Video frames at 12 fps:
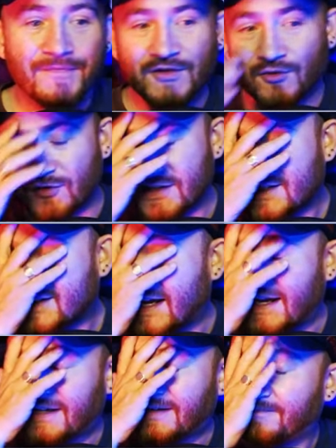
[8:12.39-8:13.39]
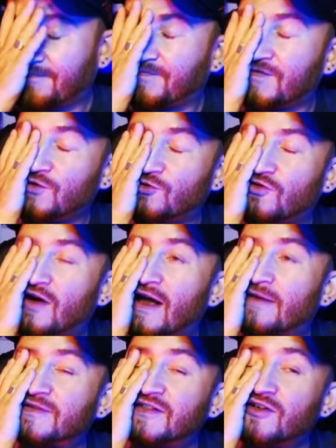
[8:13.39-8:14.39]
You're insane. You're
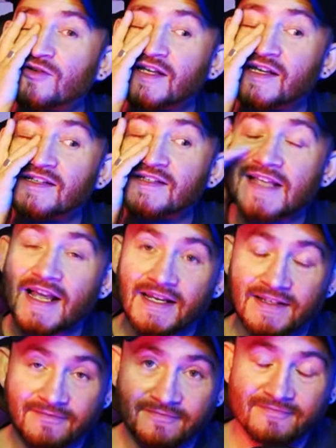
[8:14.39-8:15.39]
absolutely insane.